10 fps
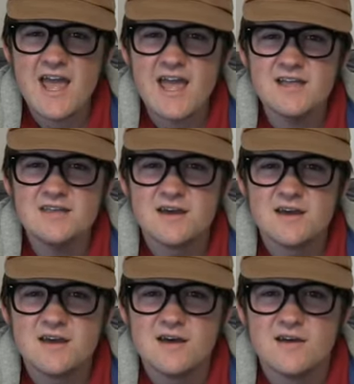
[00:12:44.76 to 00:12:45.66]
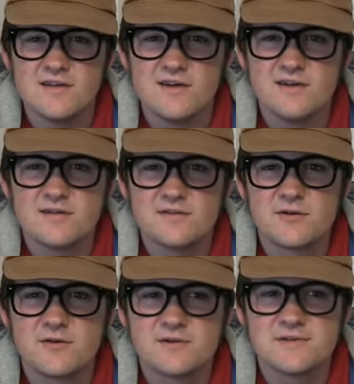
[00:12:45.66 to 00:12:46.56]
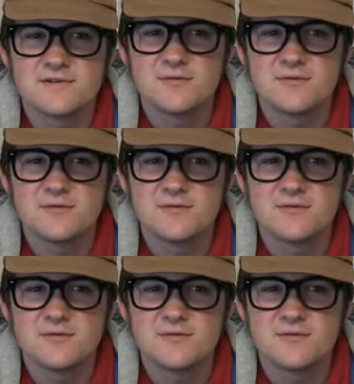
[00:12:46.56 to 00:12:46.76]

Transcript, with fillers: And then, of course,